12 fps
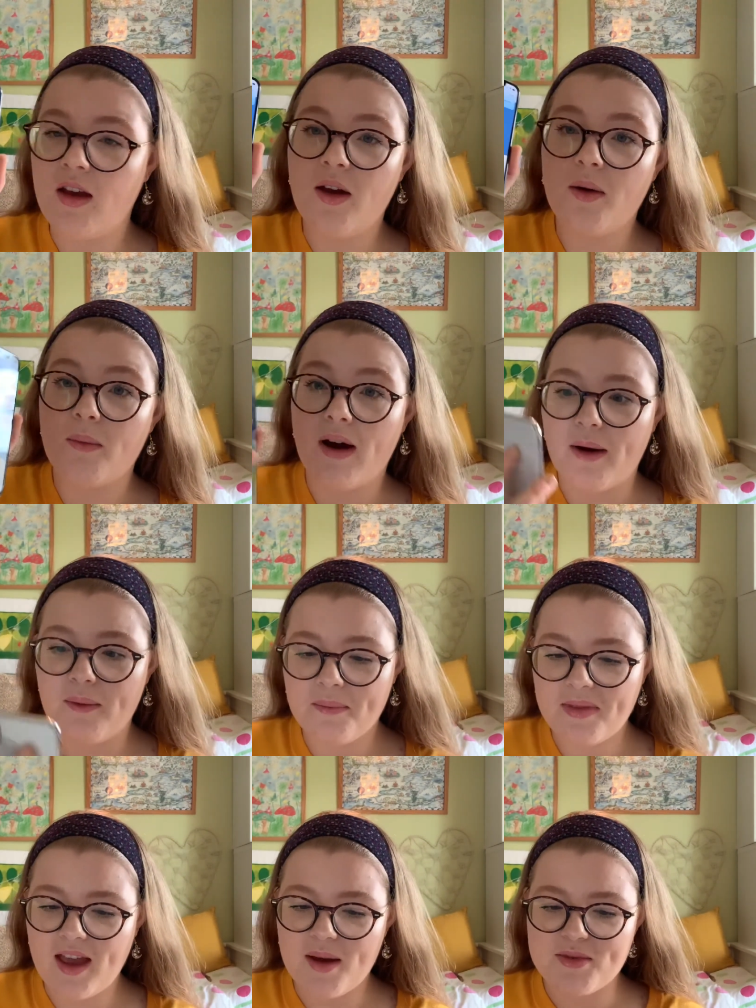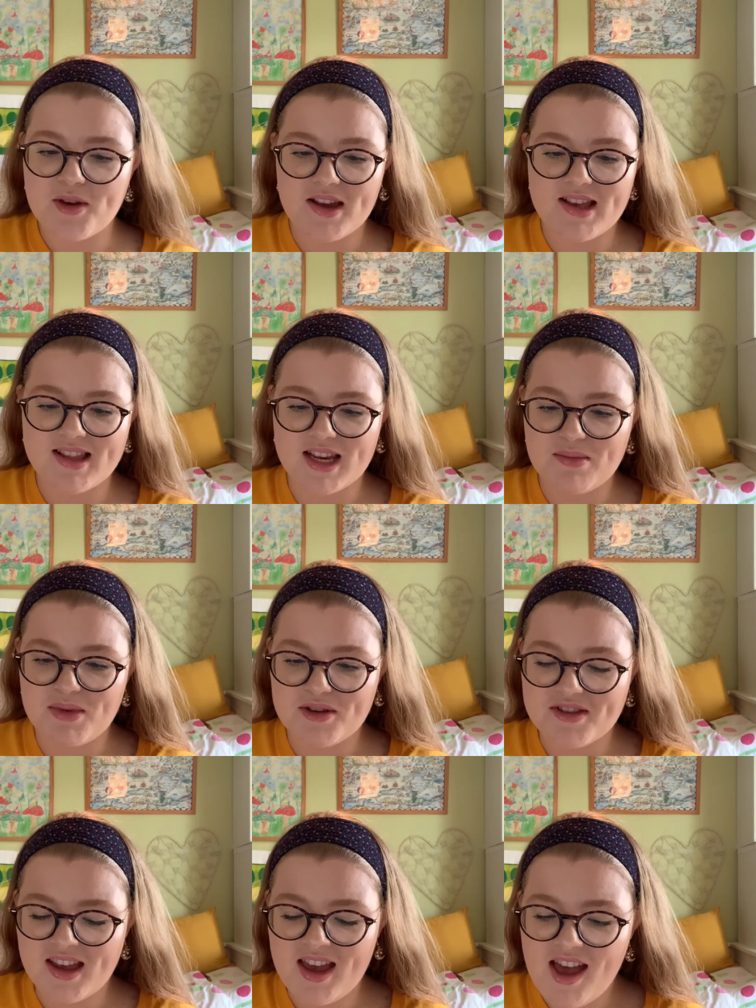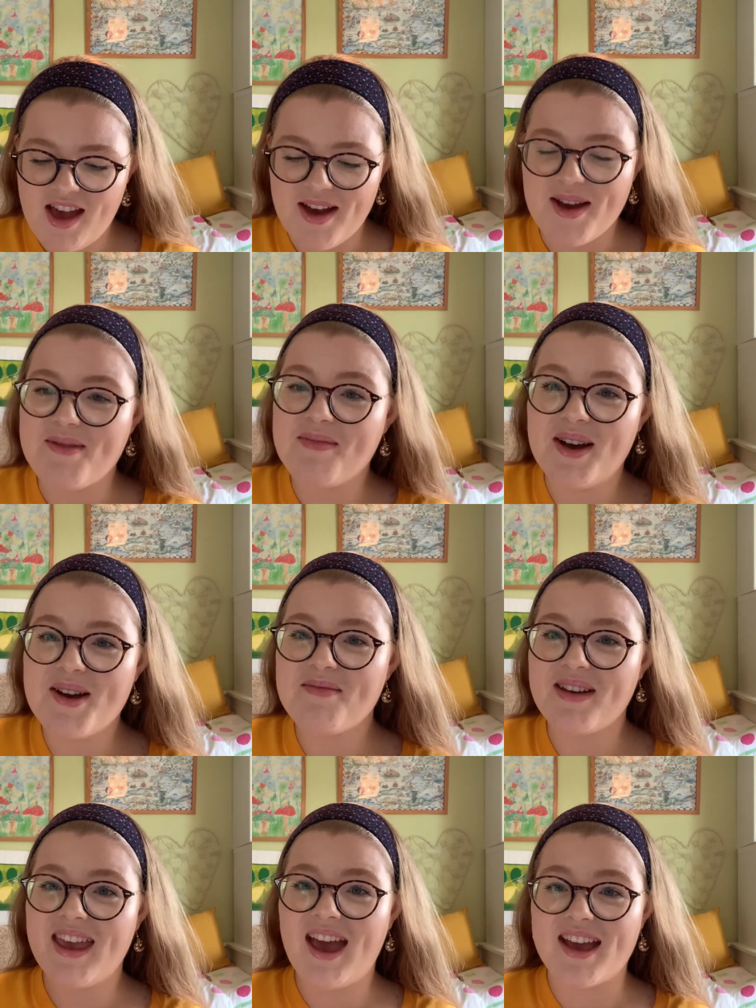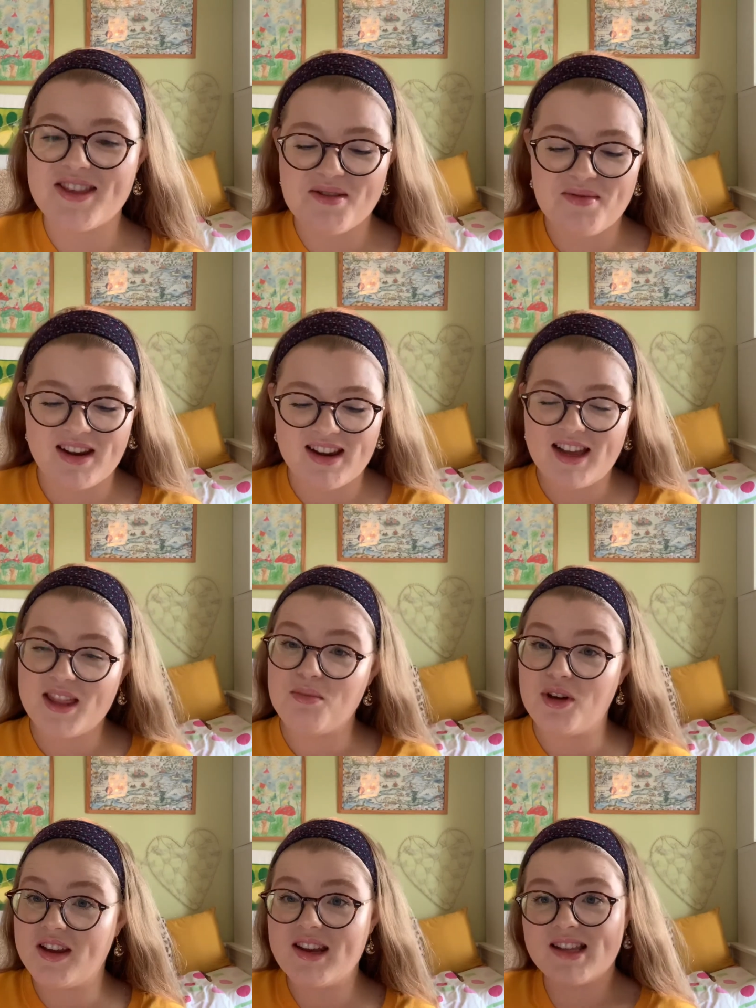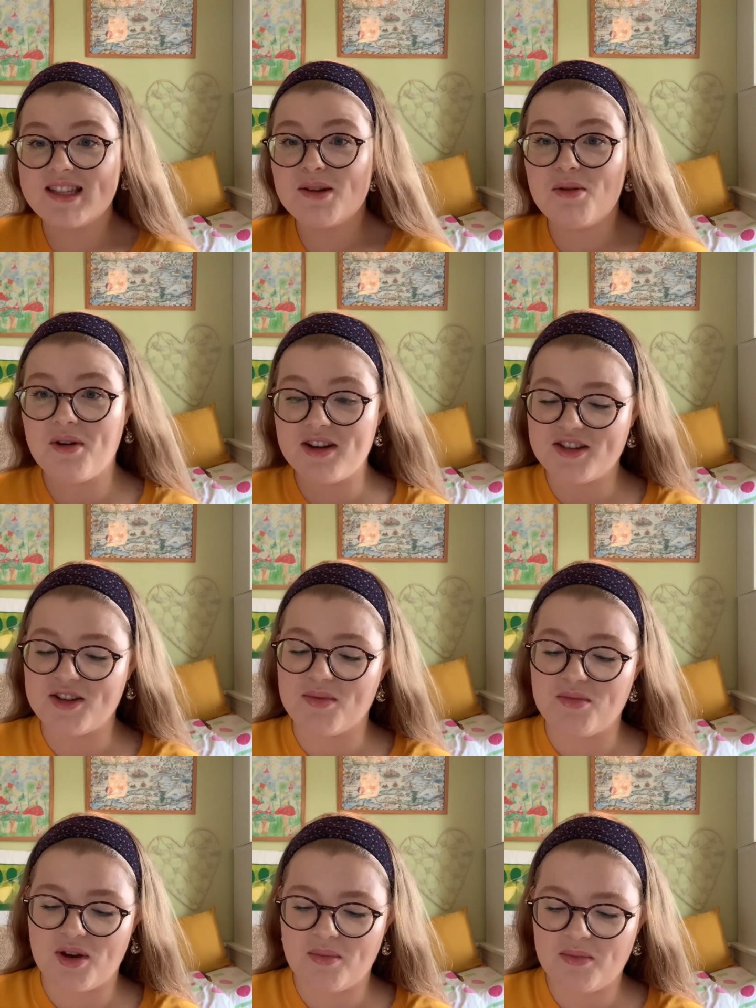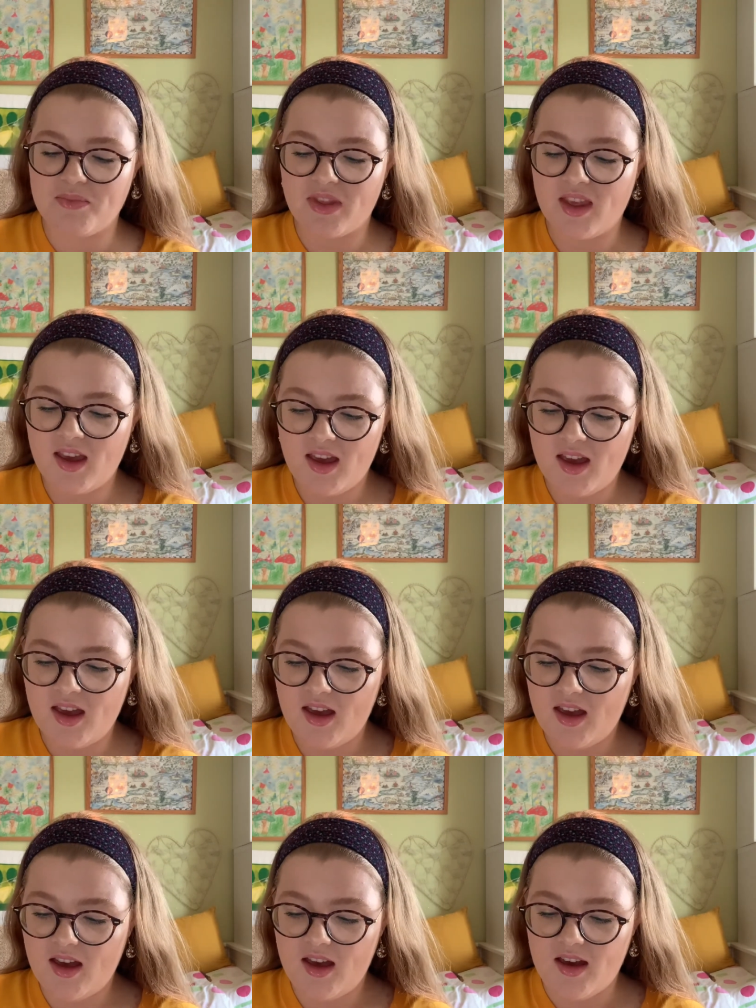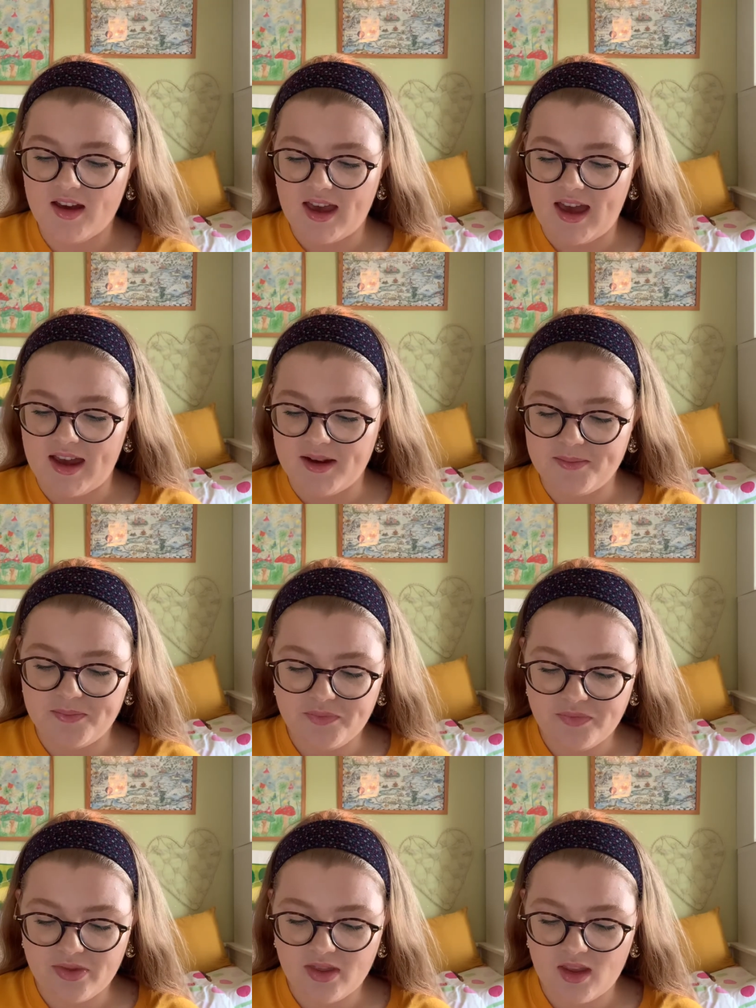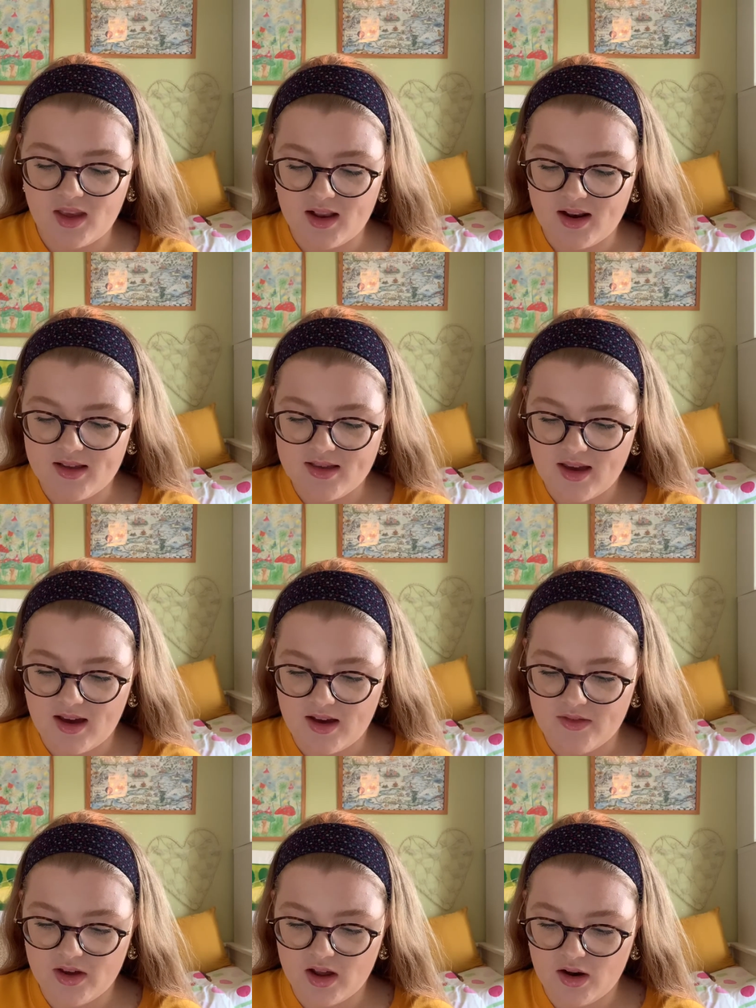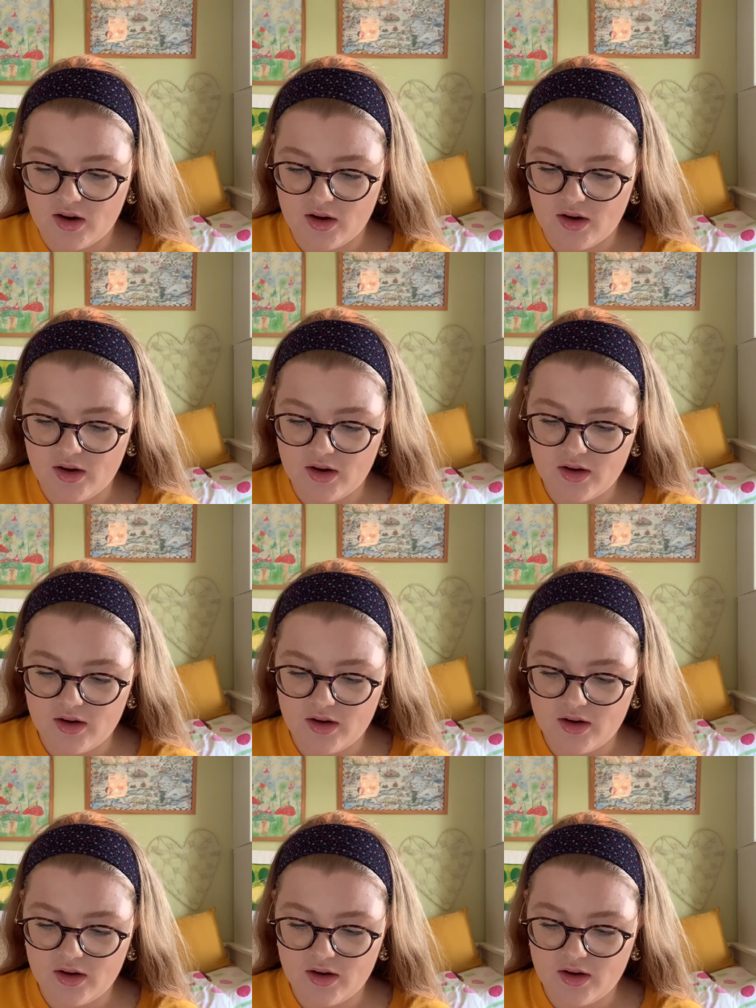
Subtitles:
Wow, I'm so easily amused. But yeah, so I'm going to click the button and see what question comes up. Okay, let's have a look.